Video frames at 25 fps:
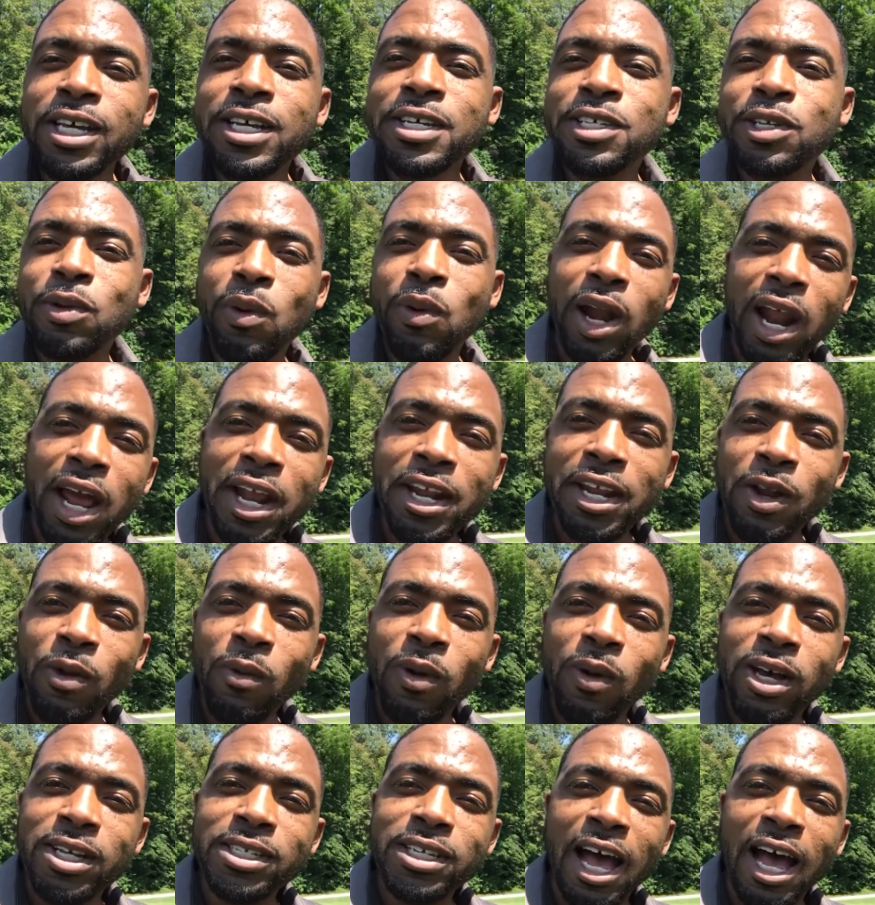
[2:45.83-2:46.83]
So what I did
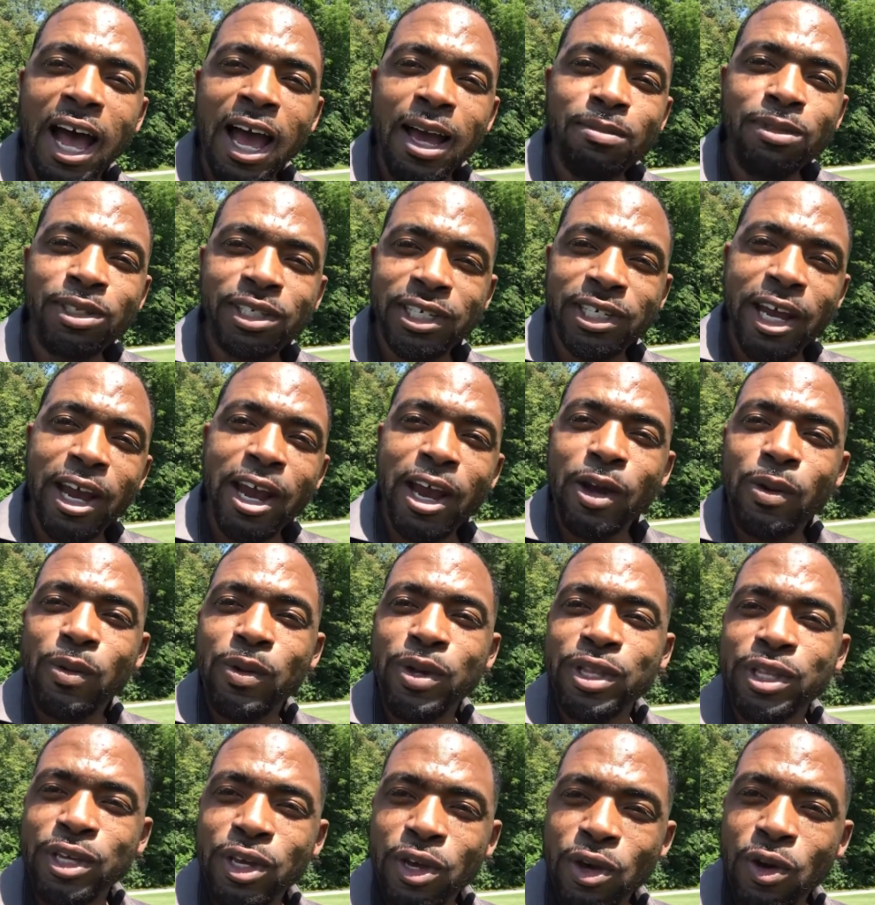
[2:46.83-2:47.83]
was I'm sharing
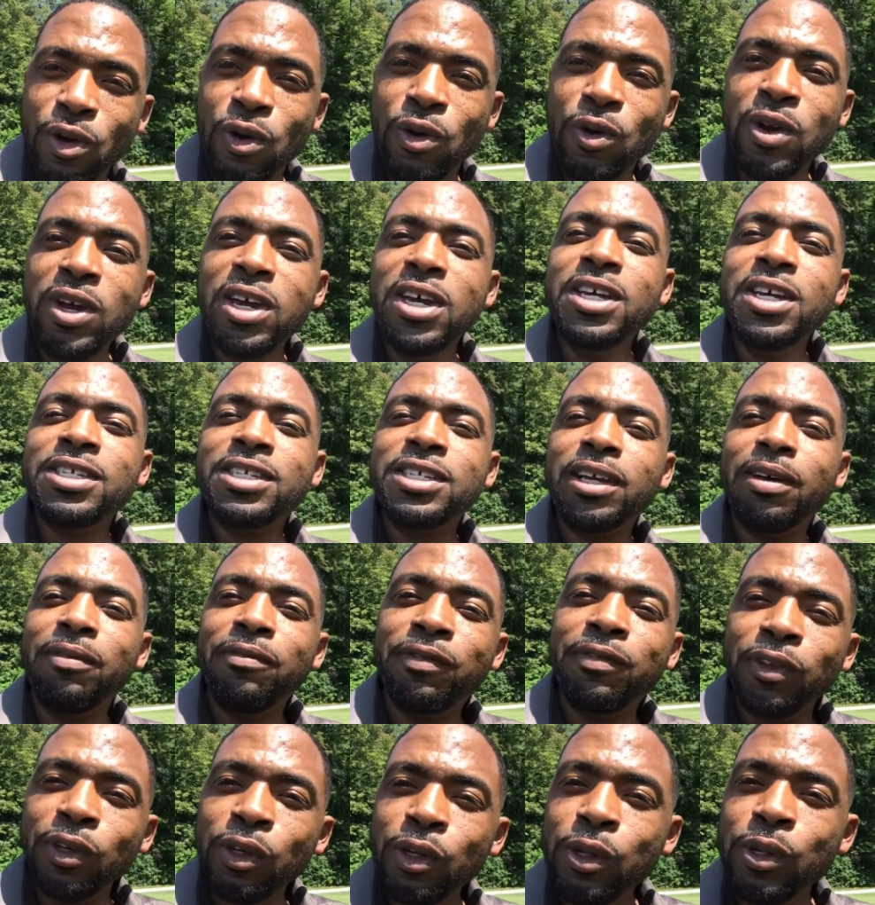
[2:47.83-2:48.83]
with you
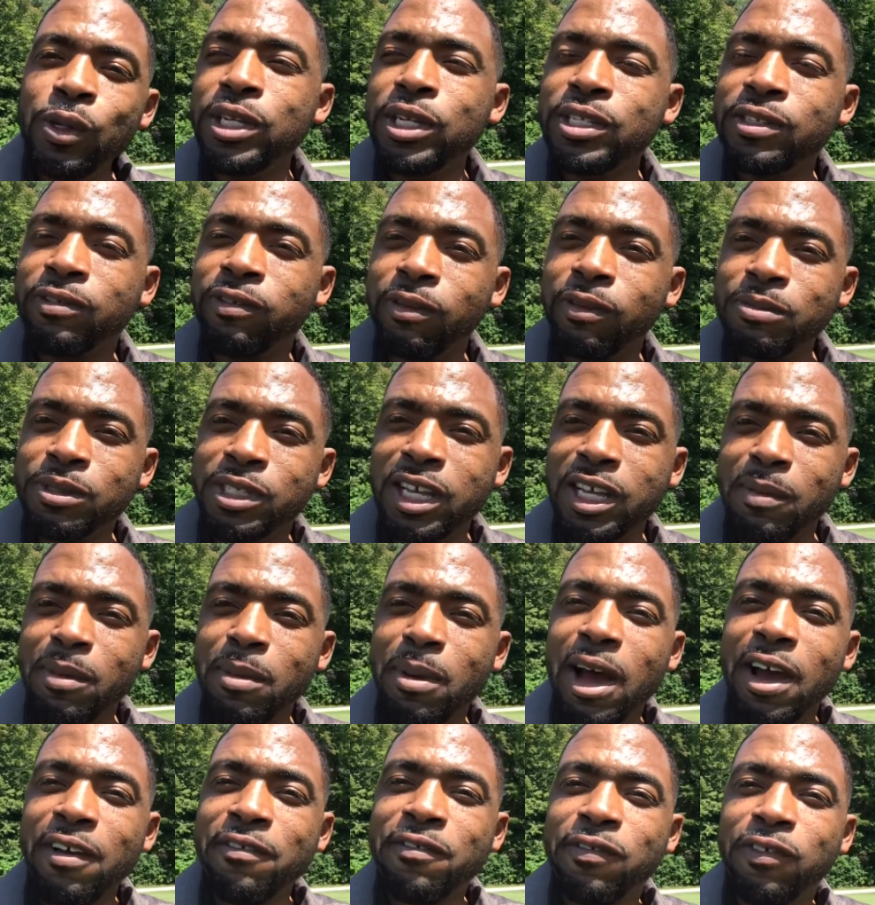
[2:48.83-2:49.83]
some viewpoints from some of
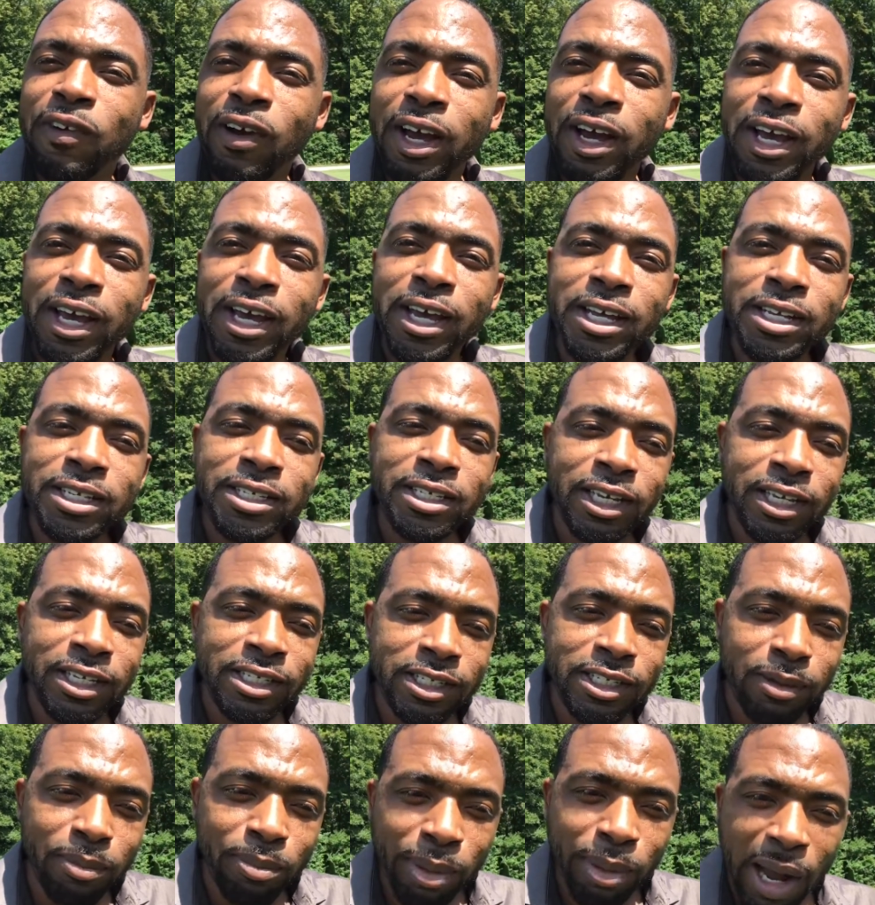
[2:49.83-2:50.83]
my friends
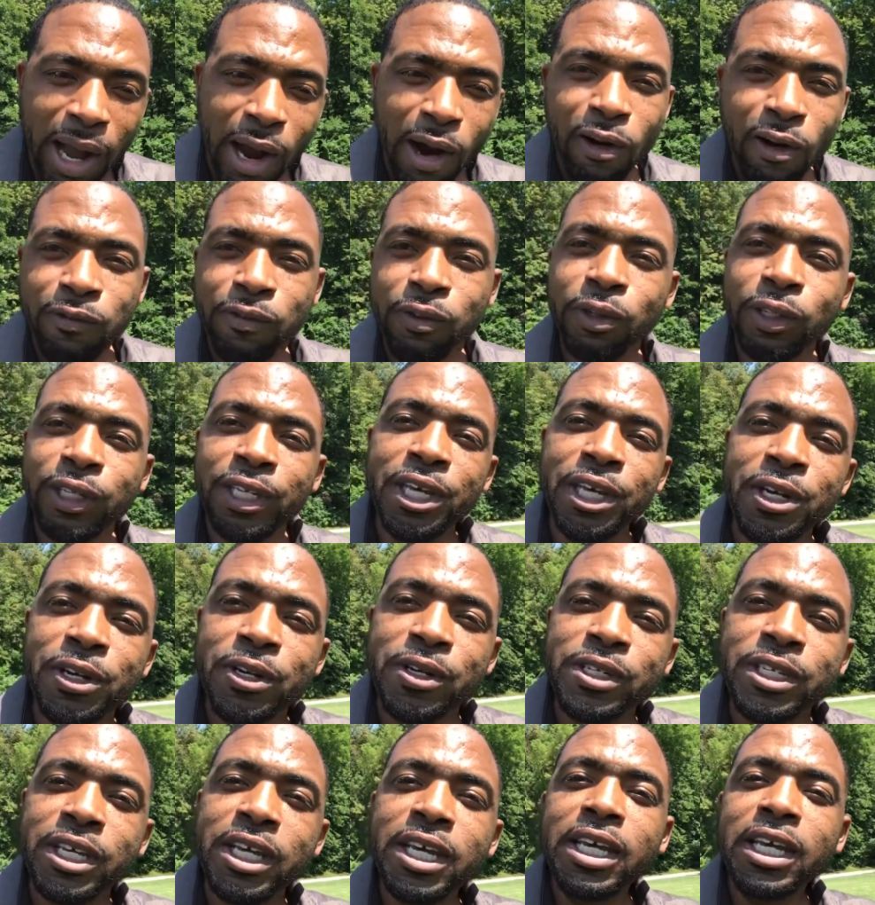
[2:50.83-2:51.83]
and some powerful
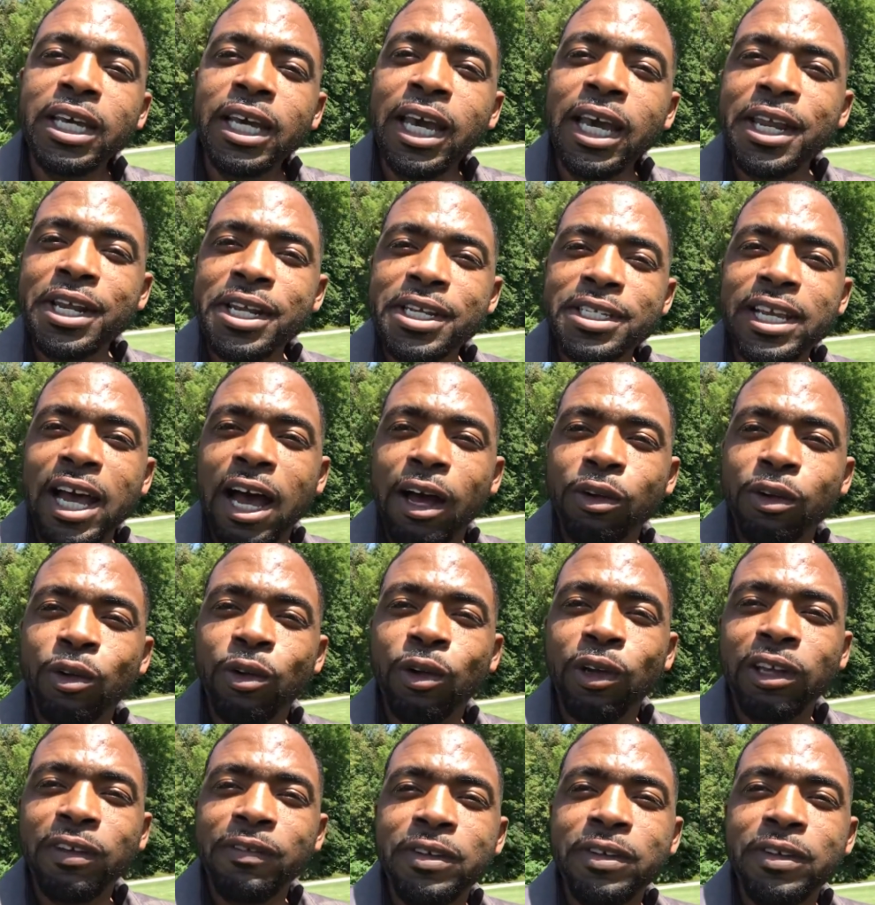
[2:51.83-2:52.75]
leaders in this outdoor